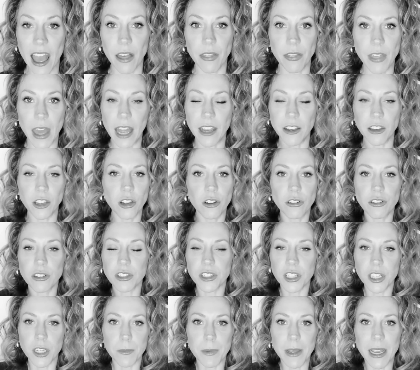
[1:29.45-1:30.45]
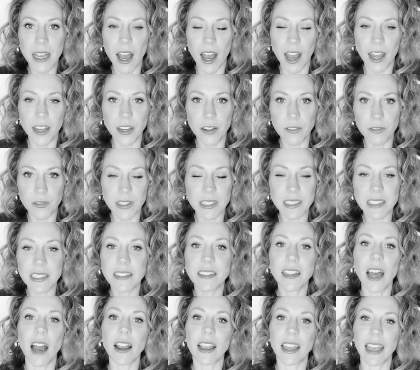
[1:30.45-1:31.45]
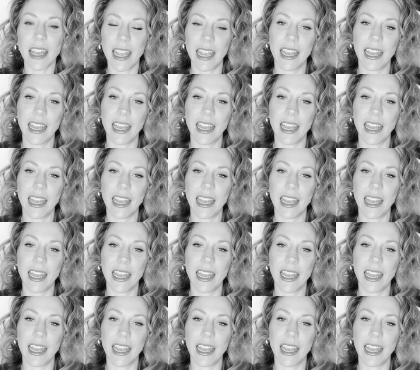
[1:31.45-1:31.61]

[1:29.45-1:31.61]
then you're just going to be kind of stuck